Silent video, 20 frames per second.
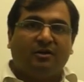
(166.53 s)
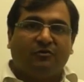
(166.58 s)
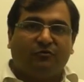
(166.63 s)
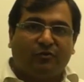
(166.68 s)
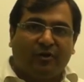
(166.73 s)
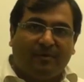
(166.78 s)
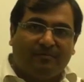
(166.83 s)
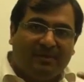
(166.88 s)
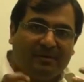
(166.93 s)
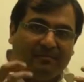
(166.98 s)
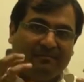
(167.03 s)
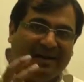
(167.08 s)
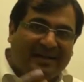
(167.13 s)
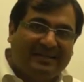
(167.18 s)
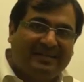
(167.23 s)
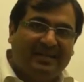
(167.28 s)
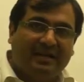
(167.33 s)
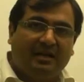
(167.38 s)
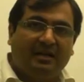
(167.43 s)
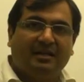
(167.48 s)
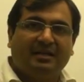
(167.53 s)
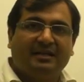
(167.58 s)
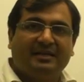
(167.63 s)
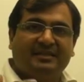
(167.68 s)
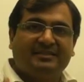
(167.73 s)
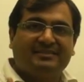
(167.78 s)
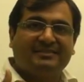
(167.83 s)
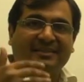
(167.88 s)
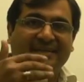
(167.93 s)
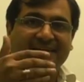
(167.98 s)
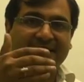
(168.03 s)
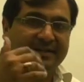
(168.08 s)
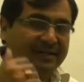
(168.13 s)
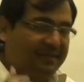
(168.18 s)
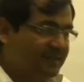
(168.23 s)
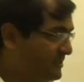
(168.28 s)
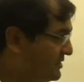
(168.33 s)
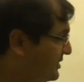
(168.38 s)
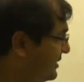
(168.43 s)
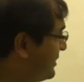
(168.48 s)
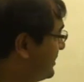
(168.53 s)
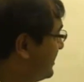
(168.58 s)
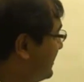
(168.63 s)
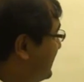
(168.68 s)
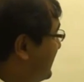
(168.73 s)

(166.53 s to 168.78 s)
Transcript: from the metal is increasing.